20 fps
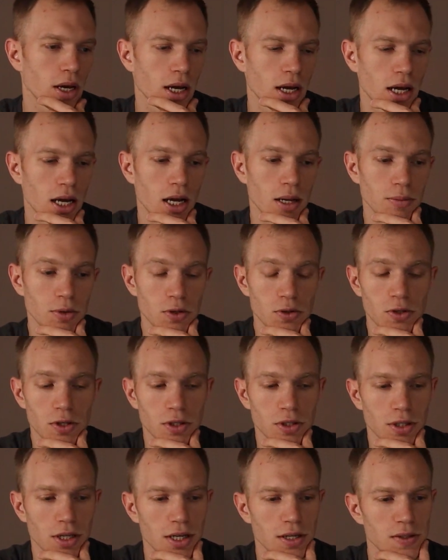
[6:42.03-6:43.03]
uh,
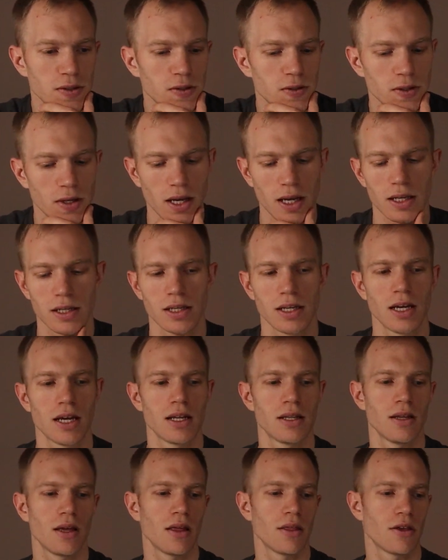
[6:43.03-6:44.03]
using Lens and
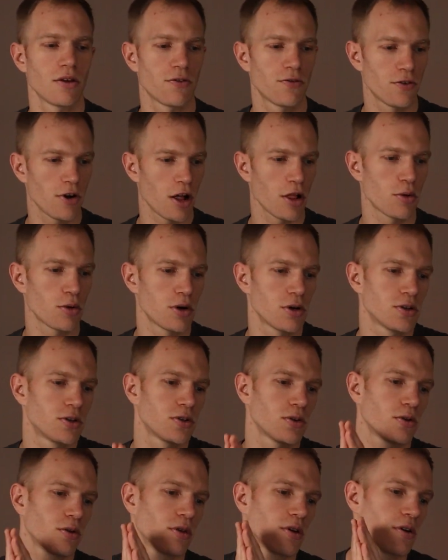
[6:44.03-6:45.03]
then their
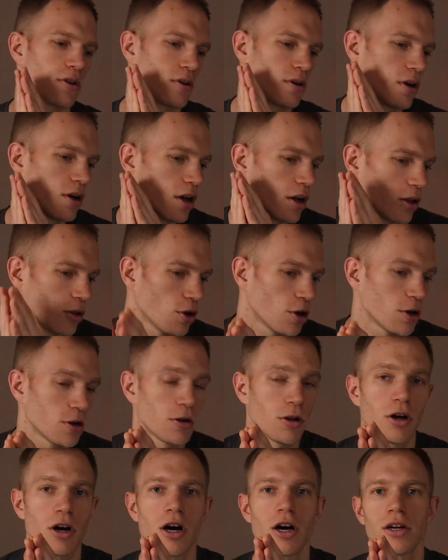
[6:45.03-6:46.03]
followers or their
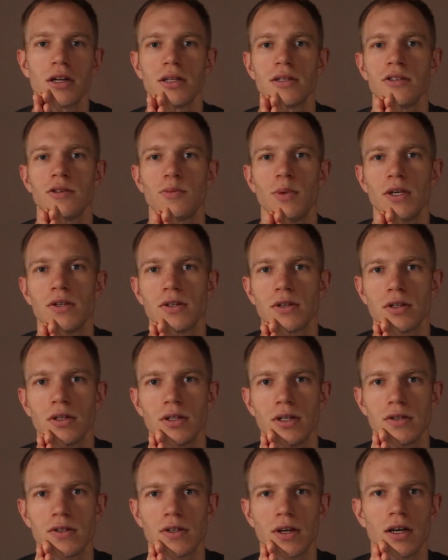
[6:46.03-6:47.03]
loyal audience basically
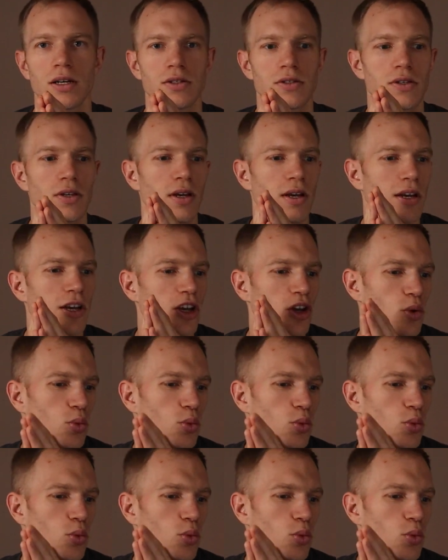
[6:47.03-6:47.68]
decides